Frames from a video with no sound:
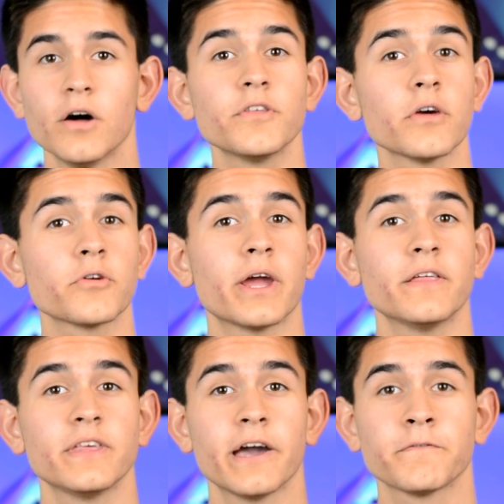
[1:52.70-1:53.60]
On the other
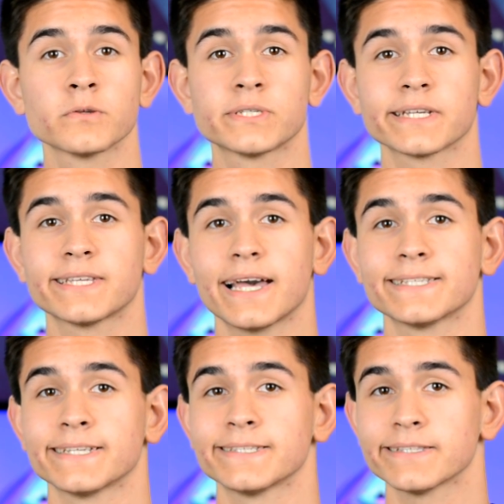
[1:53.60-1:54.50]
hand, the iPhone 6
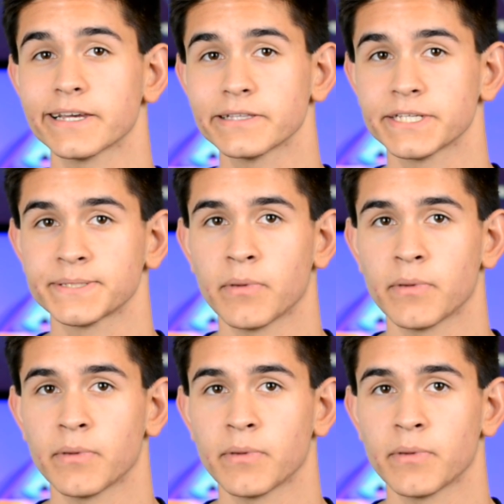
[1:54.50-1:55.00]
has a slightly